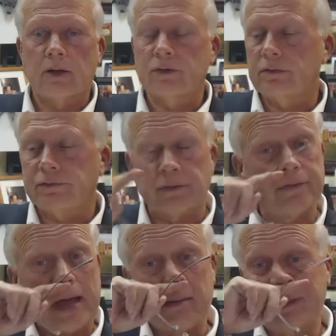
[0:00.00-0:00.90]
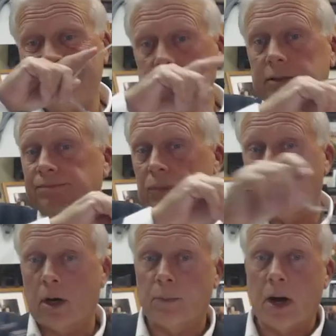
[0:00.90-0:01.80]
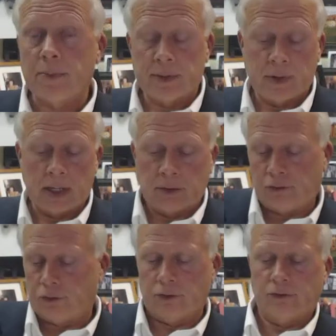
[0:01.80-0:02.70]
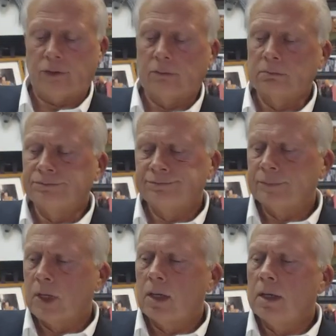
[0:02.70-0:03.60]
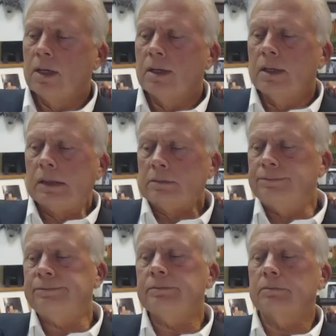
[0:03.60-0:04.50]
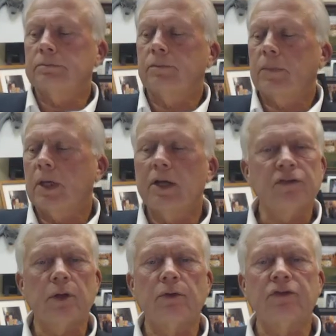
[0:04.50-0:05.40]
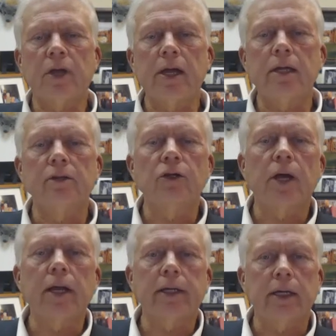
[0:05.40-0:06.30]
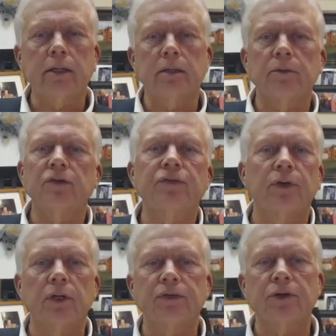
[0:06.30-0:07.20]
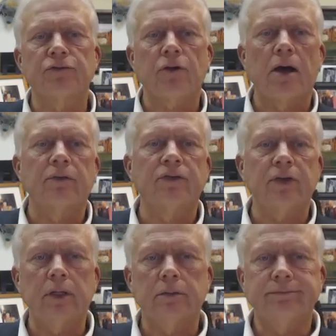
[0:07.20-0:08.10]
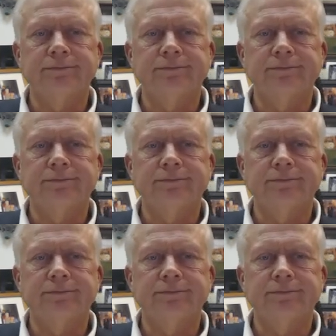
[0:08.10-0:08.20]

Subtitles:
housing for families on our property behind the church. And as they would say in the United Kingdom, it's full of controversy.